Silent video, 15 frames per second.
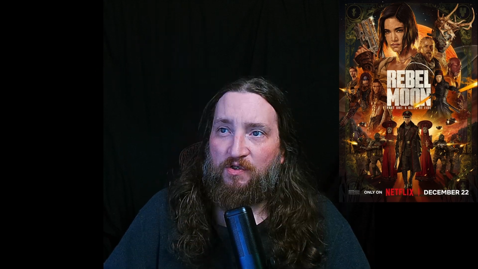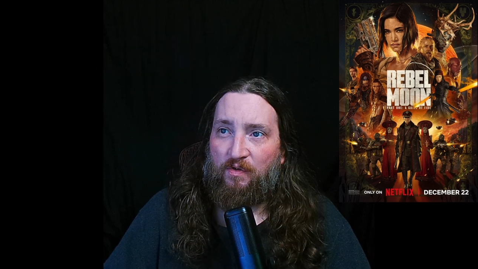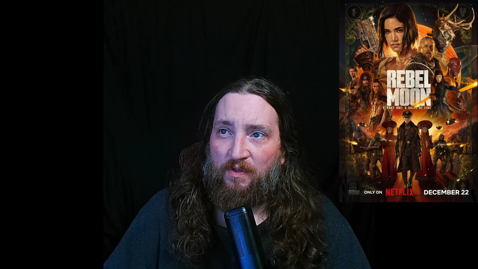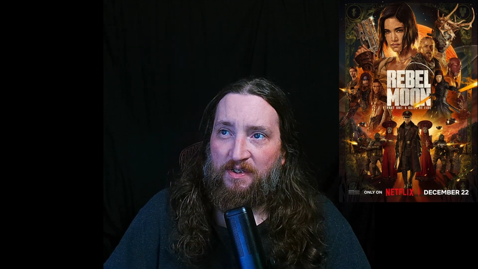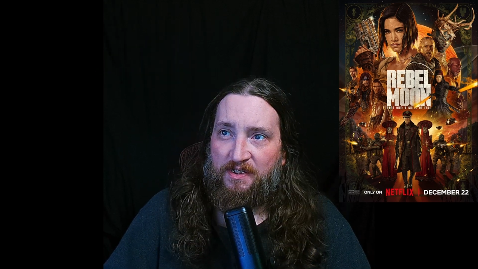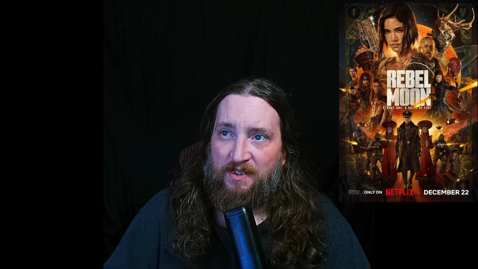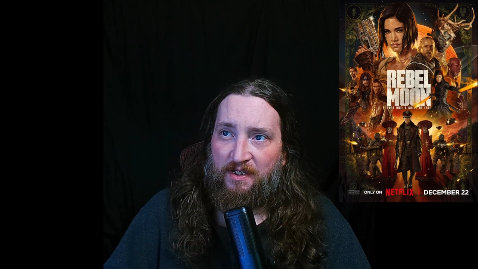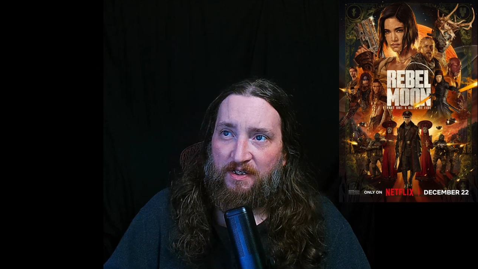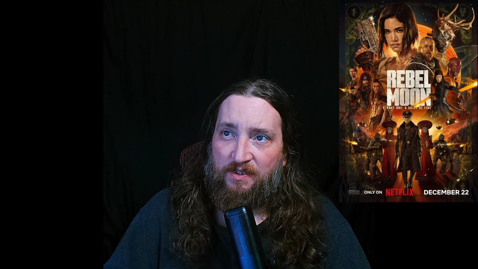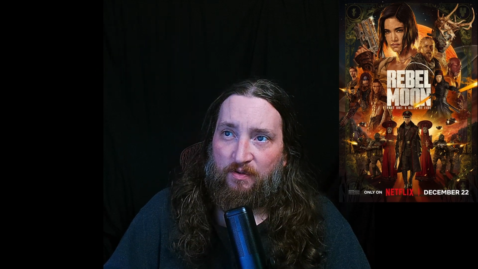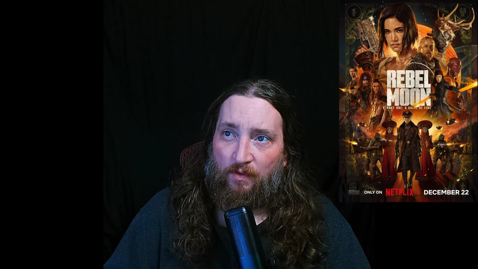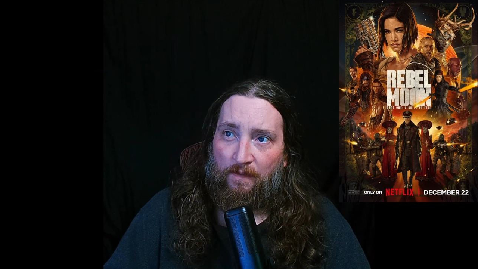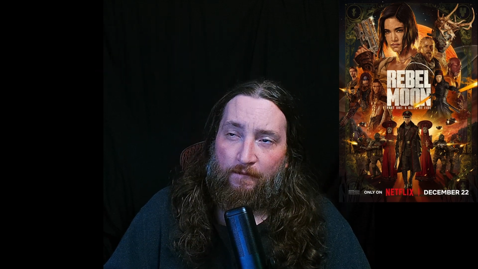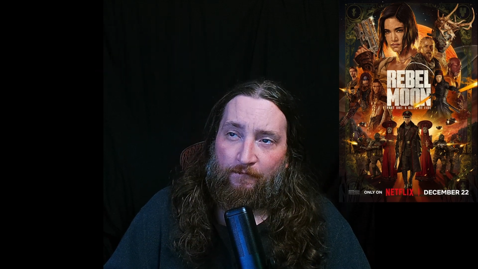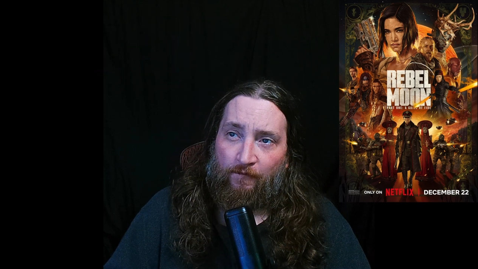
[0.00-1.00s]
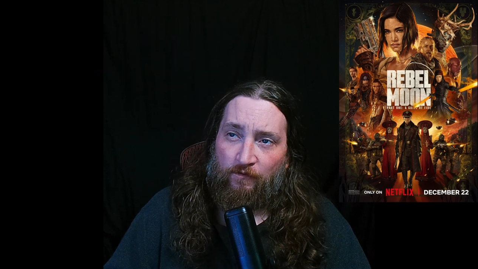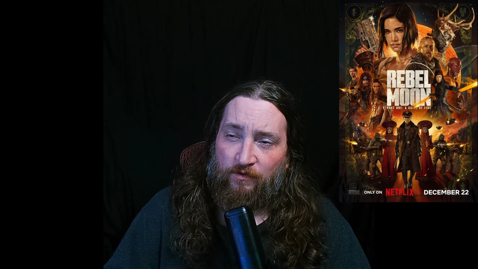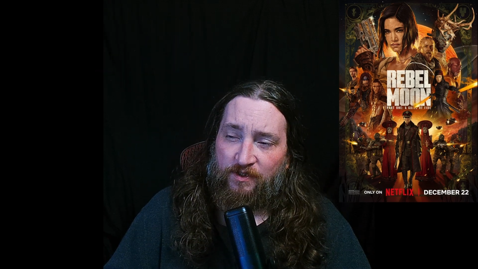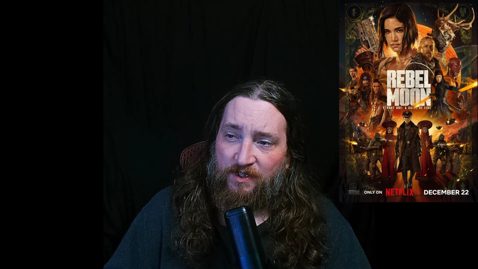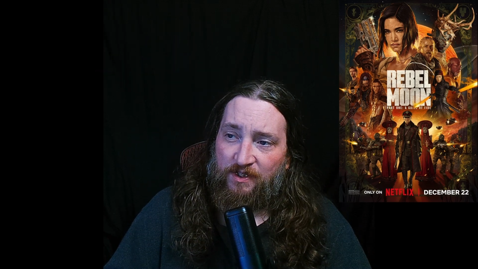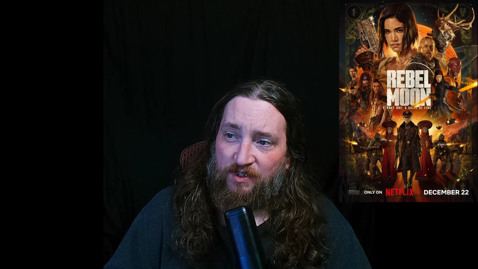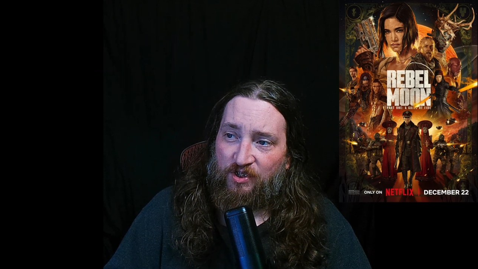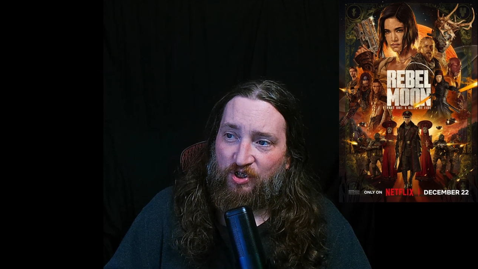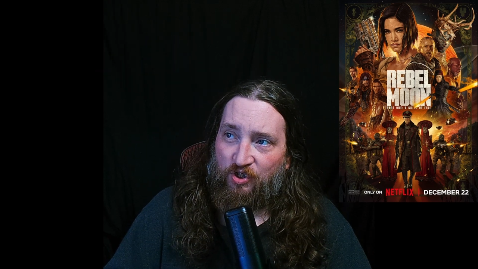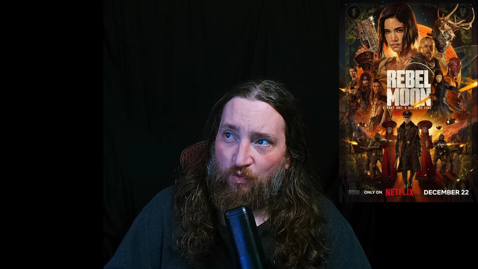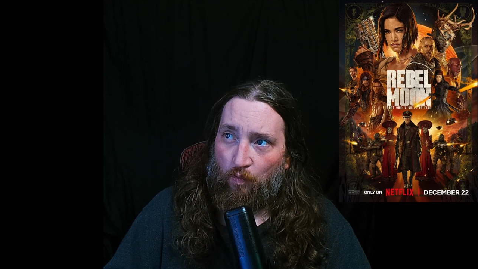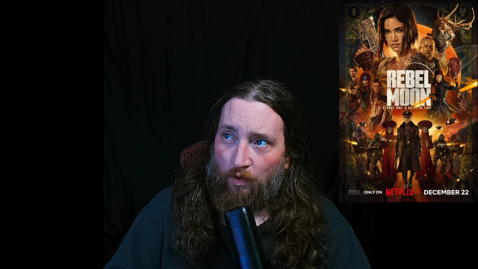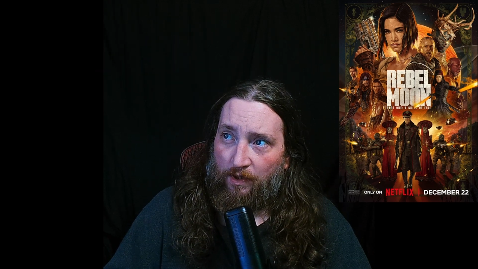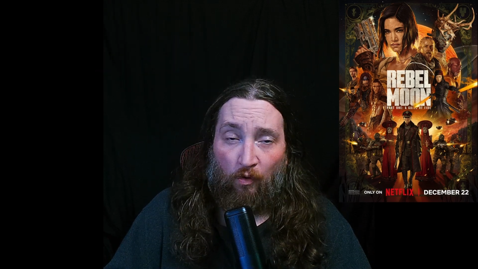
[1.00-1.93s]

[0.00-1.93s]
So let's get into it. The first is story.